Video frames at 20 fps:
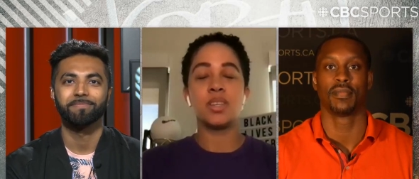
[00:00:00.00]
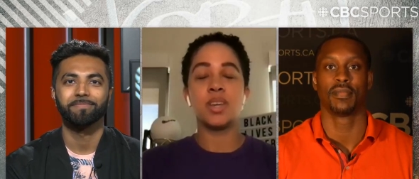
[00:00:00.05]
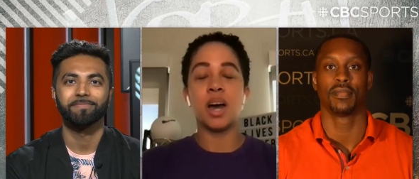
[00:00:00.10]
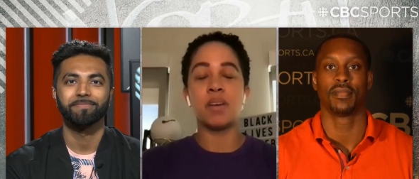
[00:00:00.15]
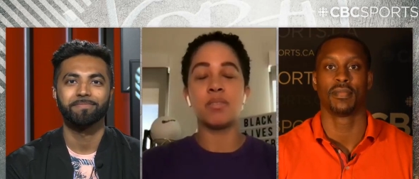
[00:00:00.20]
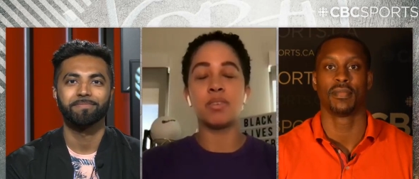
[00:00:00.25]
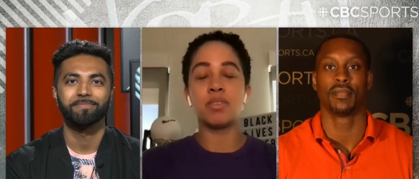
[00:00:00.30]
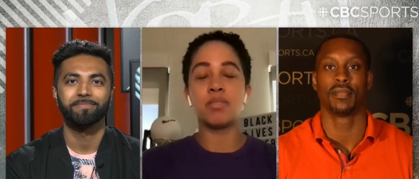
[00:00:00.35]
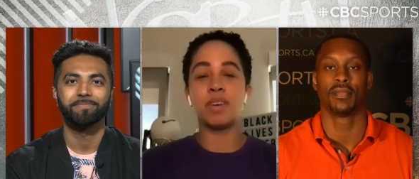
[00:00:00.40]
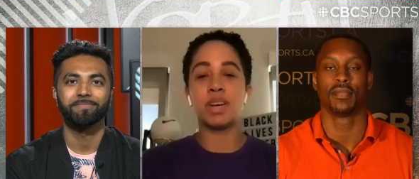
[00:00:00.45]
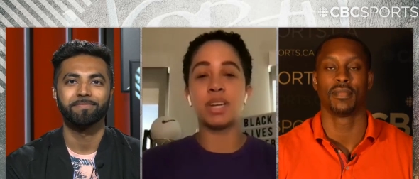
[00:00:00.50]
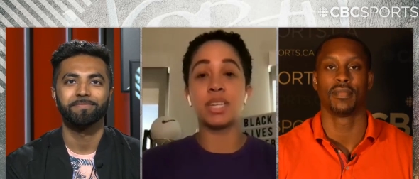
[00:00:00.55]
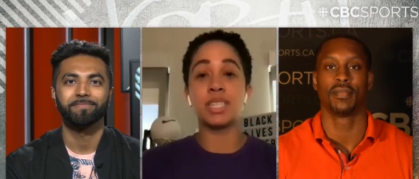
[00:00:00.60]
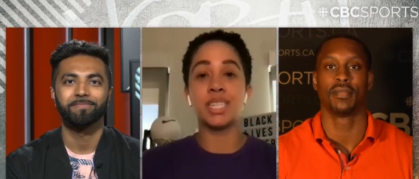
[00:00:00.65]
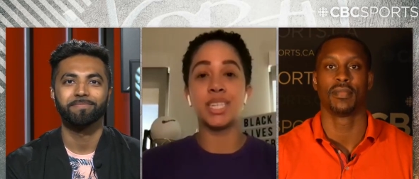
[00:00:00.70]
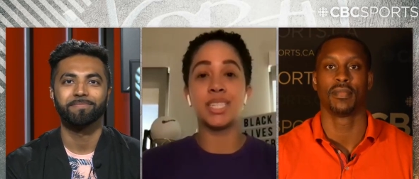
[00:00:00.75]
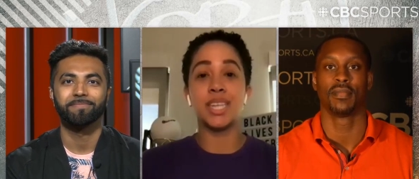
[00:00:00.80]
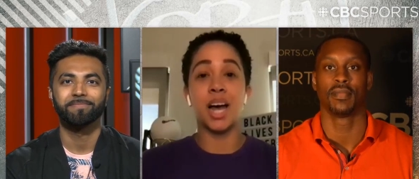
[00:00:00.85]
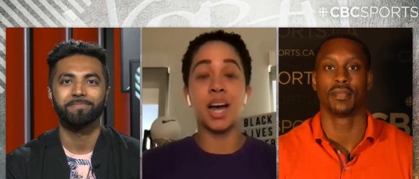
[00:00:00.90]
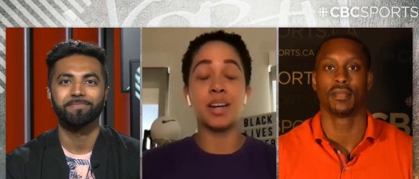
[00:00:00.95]
Speaker 1: Yeah,
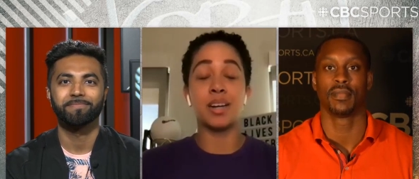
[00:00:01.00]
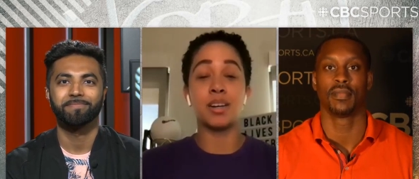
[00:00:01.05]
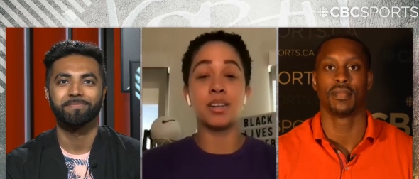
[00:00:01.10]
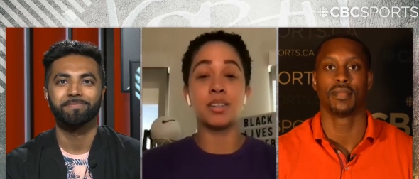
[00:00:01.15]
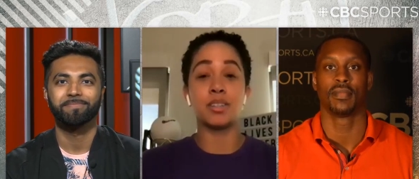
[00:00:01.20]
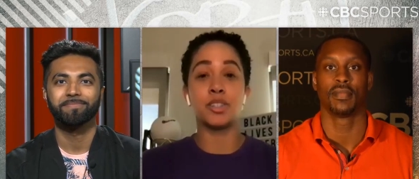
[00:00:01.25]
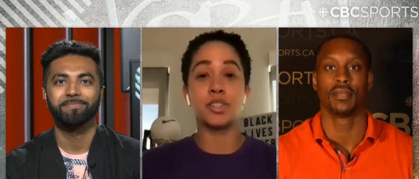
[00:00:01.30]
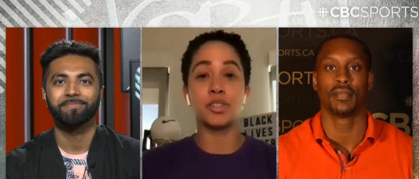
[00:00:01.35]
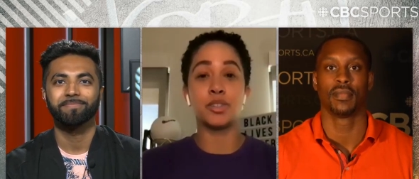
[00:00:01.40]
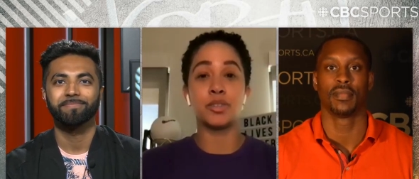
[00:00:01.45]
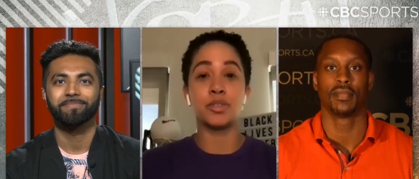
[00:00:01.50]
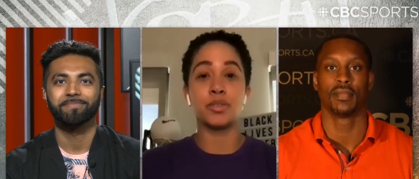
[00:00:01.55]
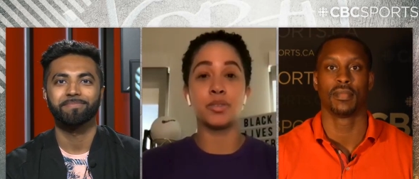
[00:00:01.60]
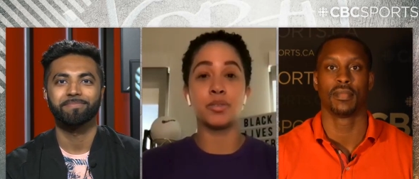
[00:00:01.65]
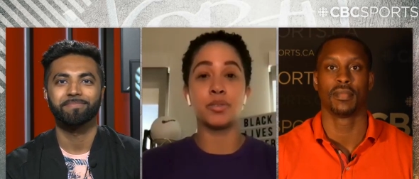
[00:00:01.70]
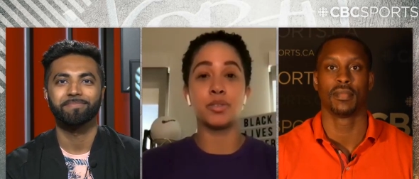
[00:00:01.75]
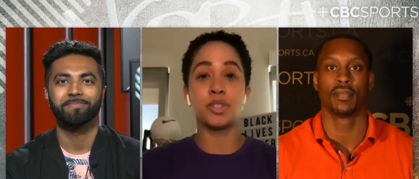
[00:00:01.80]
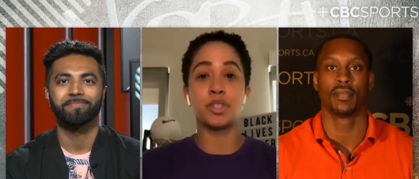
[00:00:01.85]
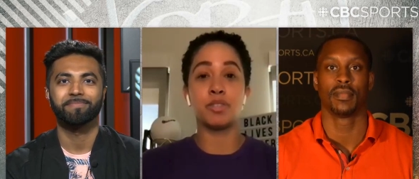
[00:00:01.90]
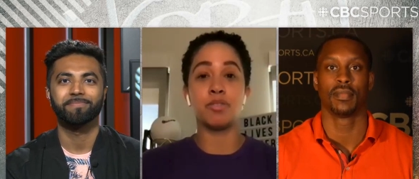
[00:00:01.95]
Vivek, and to tie on
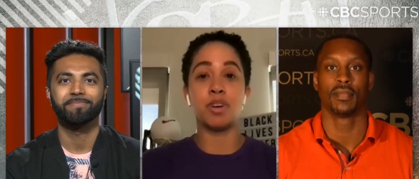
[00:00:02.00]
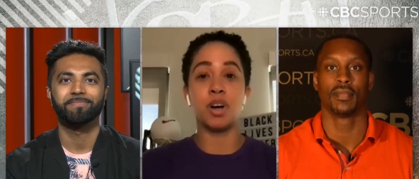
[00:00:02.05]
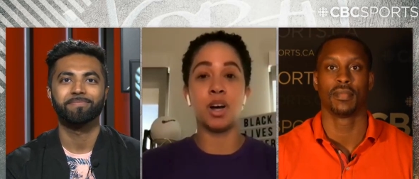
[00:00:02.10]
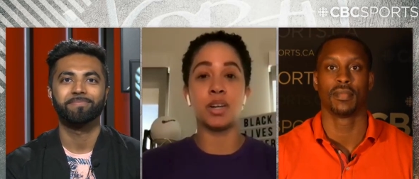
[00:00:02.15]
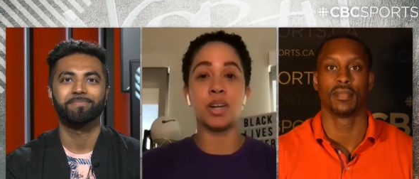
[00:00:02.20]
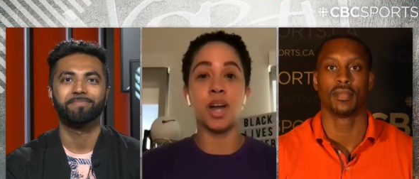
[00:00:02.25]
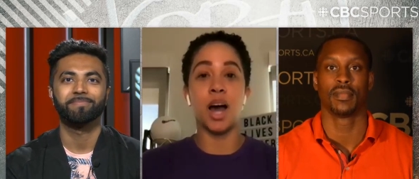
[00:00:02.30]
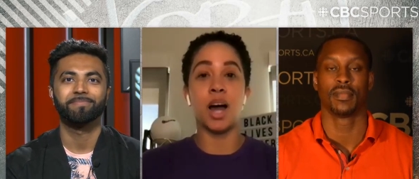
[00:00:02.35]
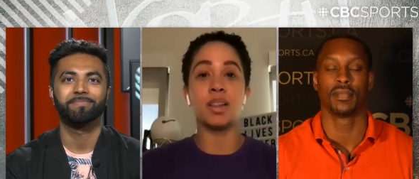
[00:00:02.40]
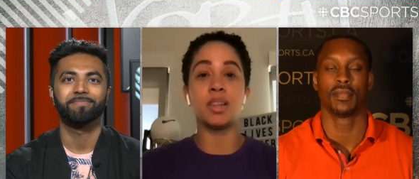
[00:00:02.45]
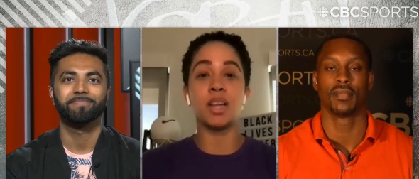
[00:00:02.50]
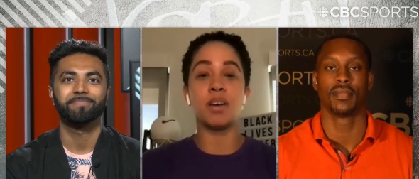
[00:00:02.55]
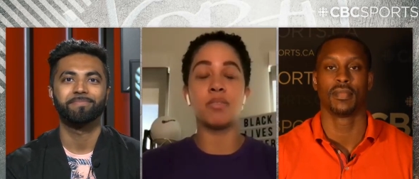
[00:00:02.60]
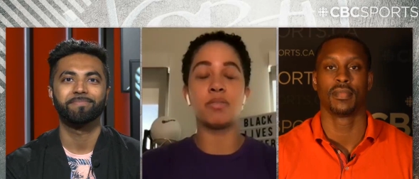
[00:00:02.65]
to Jevohn, I